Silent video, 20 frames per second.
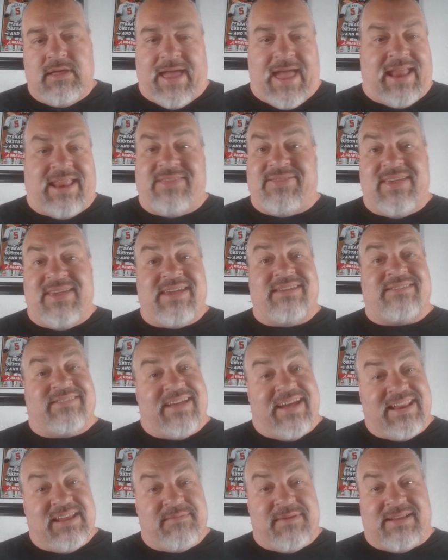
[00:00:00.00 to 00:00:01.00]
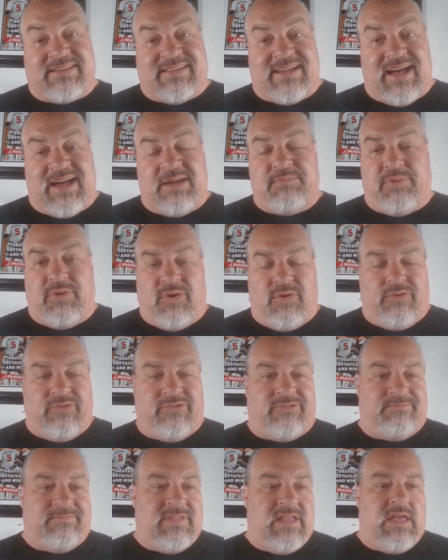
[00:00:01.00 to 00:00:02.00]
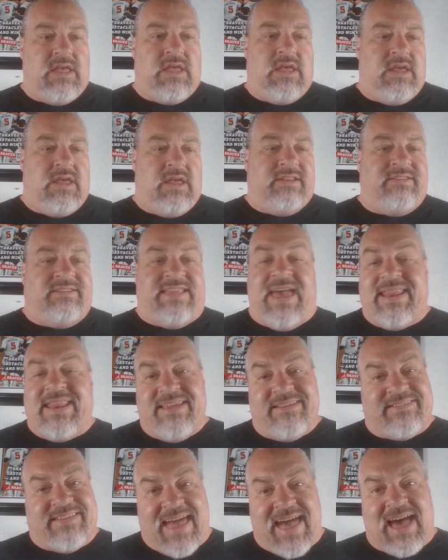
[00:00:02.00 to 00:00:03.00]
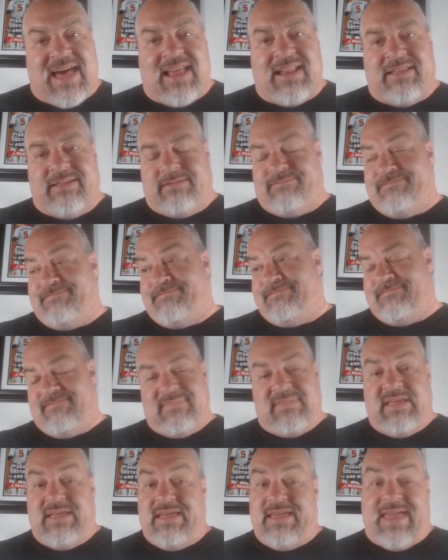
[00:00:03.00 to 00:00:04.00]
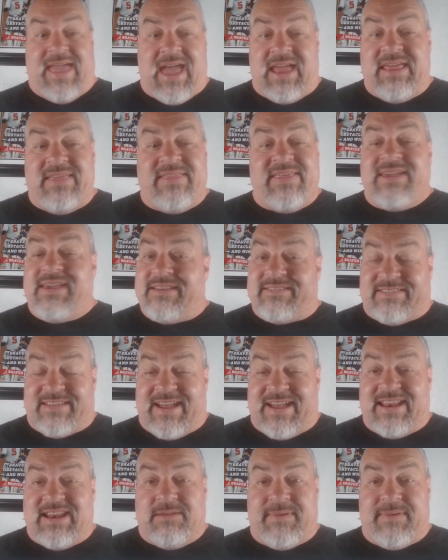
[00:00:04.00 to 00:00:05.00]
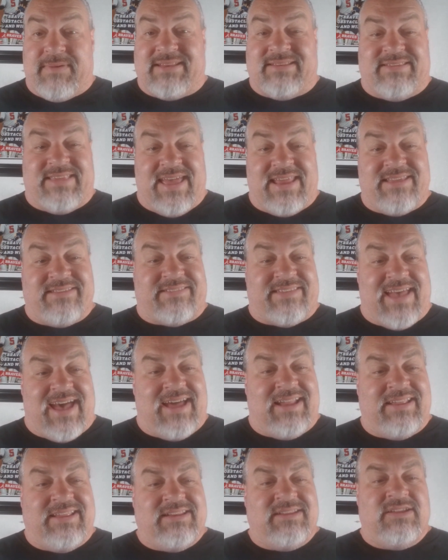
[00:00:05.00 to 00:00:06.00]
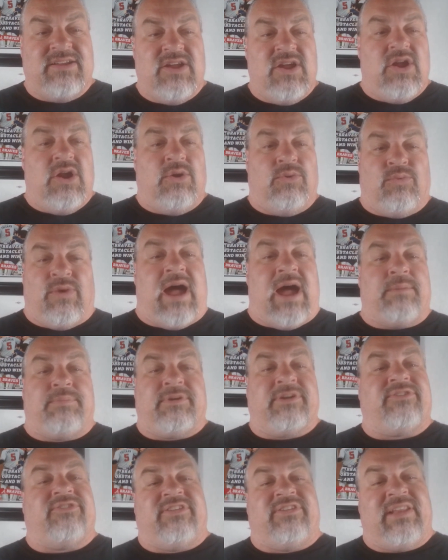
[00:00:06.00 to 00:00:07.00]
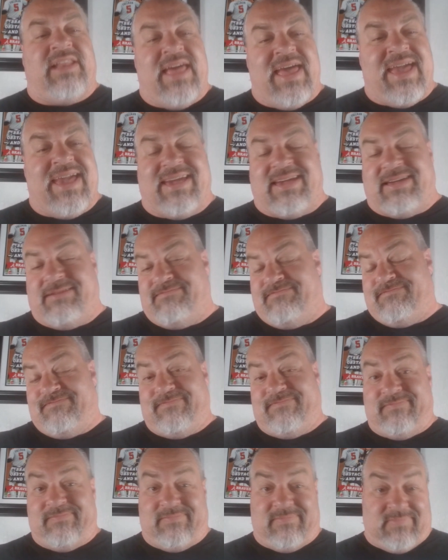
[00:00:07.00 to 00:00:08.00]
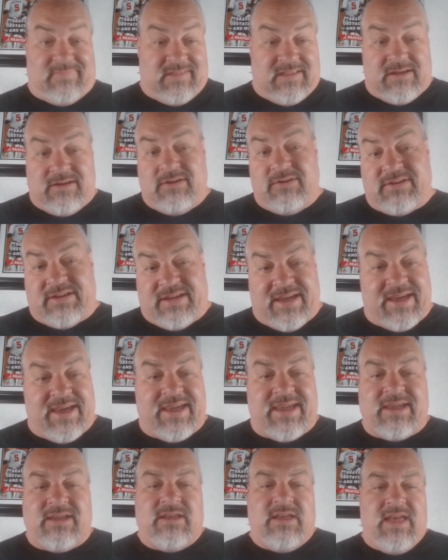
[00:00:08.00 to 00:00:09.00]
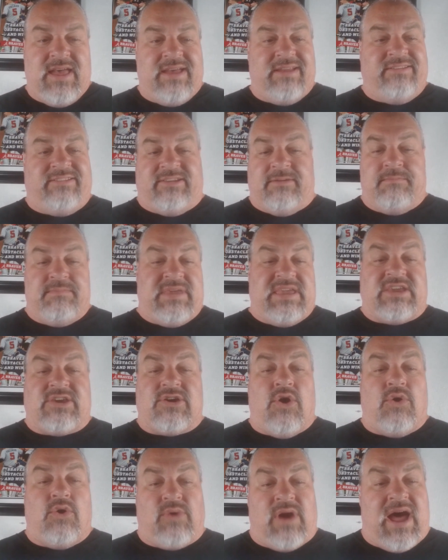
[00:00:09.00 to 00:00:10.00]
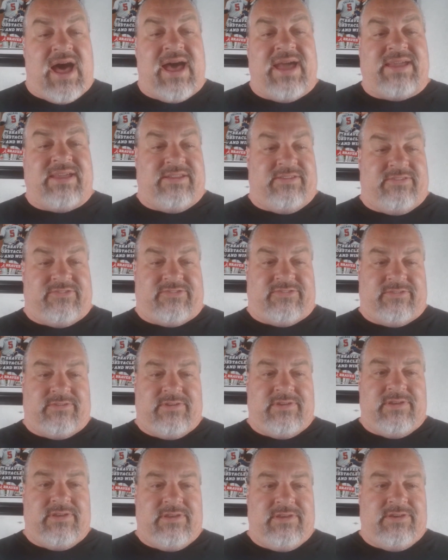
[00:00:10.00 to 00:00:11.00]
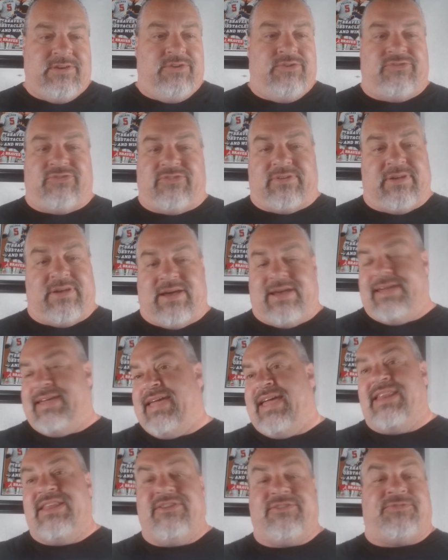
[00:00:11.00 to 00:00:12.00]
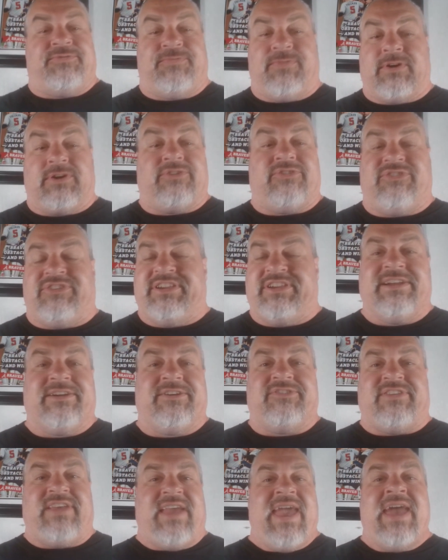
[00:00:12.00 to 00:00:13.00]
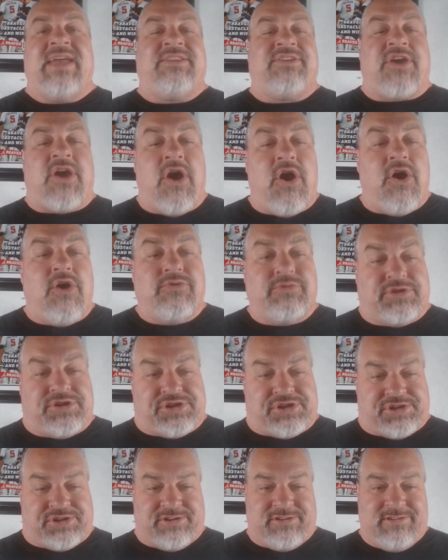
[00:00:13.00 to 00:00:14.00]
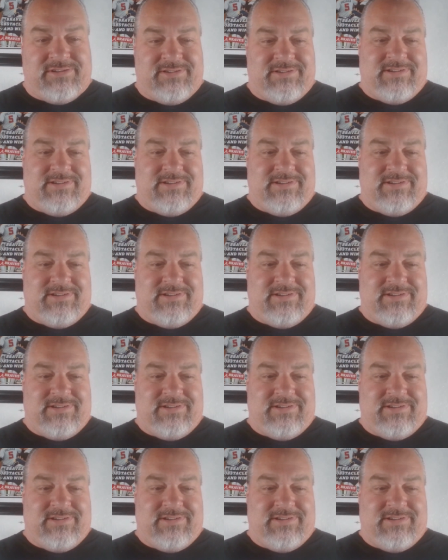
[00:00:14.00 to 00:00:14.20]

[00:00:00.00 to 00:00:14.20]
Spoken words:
Anything exciting about Todd Bowles? Dennis Allen. Anything exciting about Dennis Allen? Robert Saleh. Okay. D'Amico Ryans, who's in his first year as a head coach,